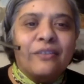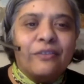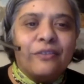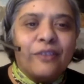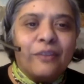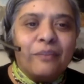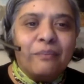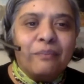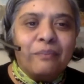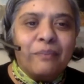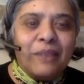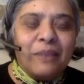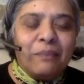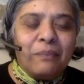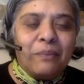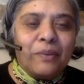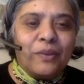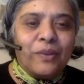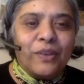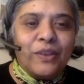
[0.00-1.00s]
from
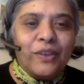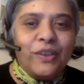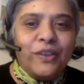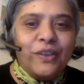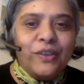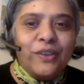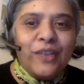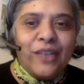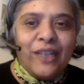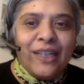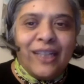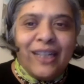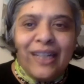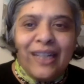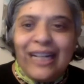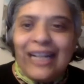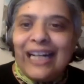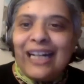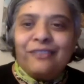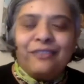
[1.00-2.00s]
people who
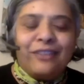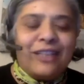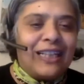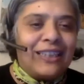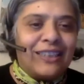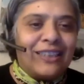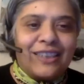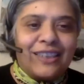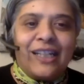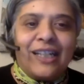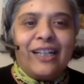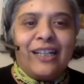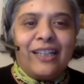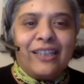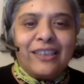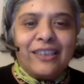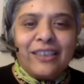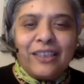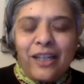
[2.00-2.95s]
have had to have